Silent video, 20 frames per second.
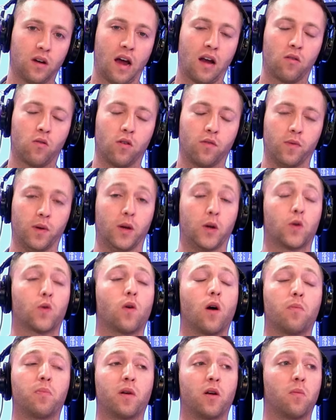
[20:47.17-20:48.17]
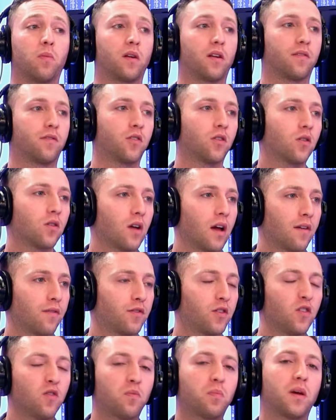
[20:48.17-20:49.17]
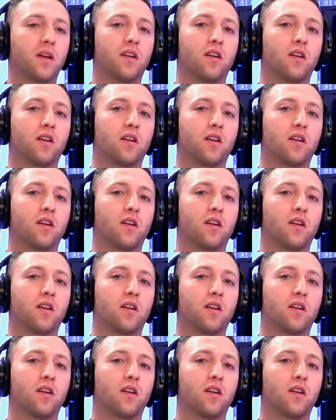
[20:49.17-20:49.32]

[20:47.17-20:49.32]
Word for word: I don't know if you grew up here, but if you've been